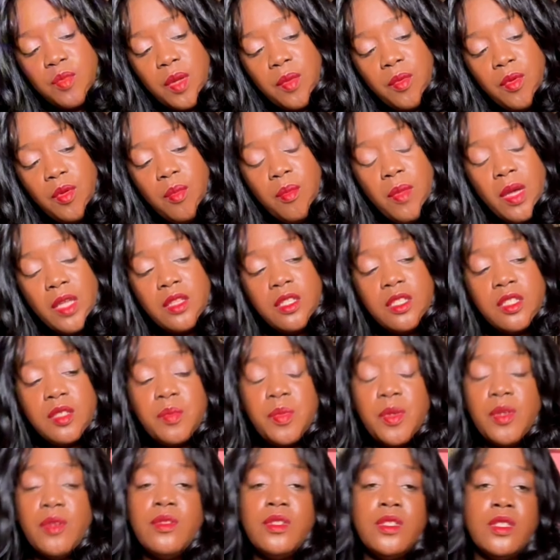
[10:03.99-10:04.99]
Maybe you met this
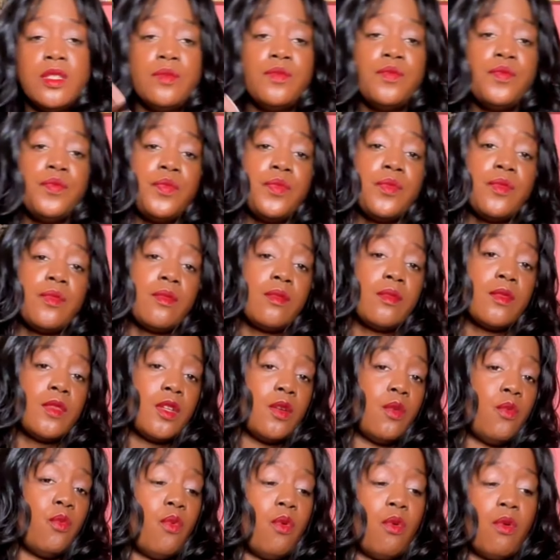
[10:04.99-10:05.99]
person
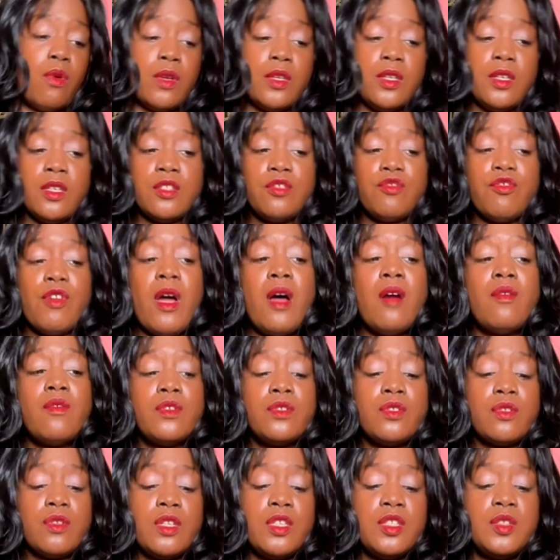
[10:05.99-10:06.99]
on your
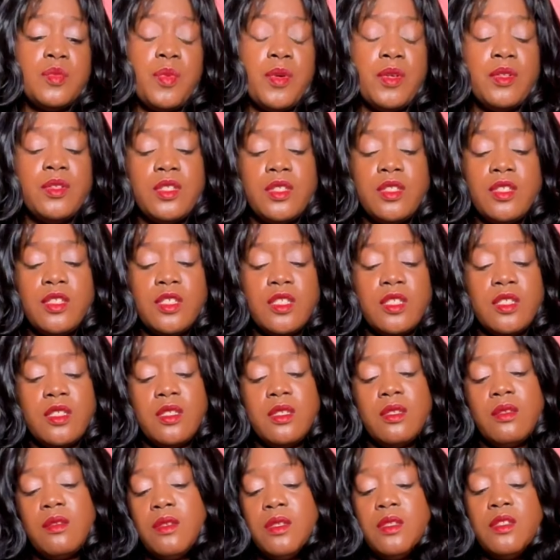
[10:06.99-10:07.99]
travels, or this person
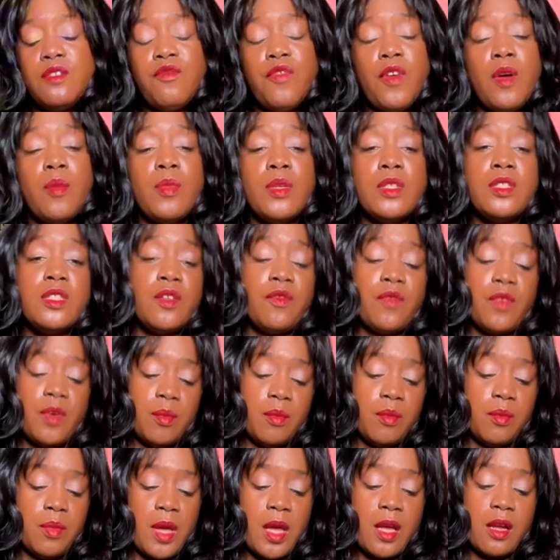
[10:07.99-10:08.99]
just is from a
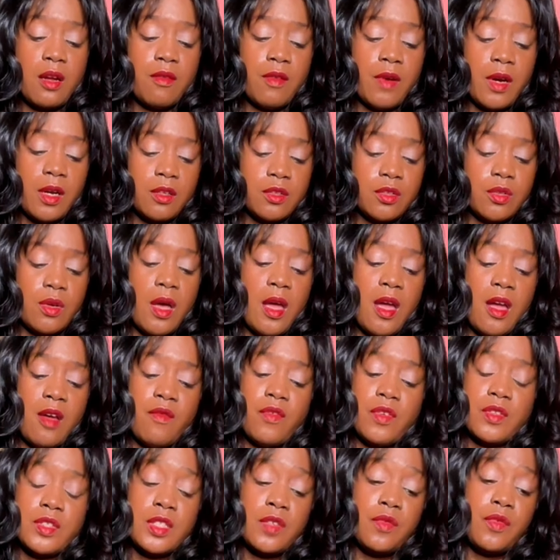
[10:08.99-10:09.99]
different background or
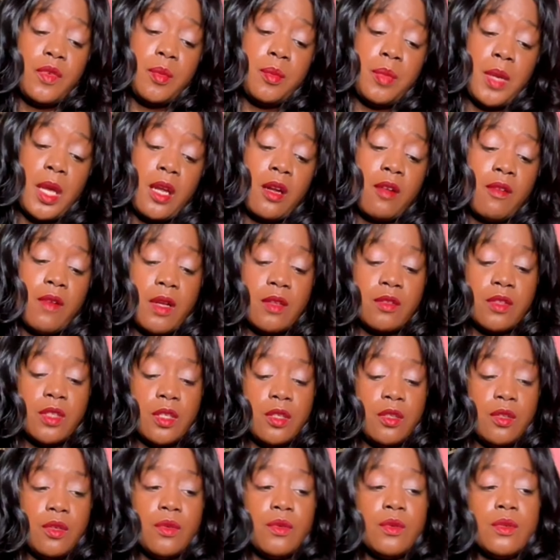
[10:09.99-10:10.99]
have a different background
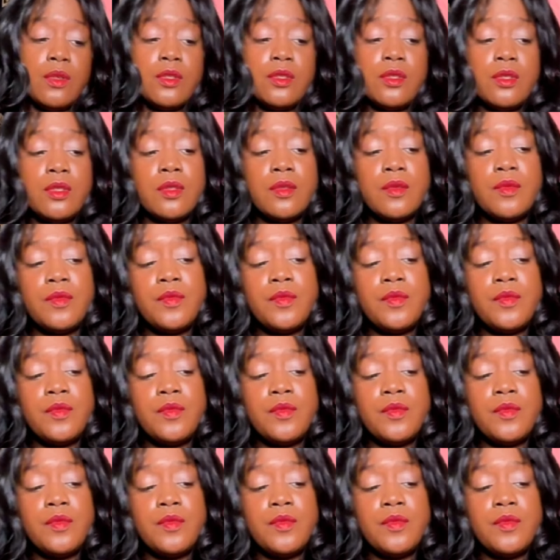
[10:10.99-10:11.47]
than yours.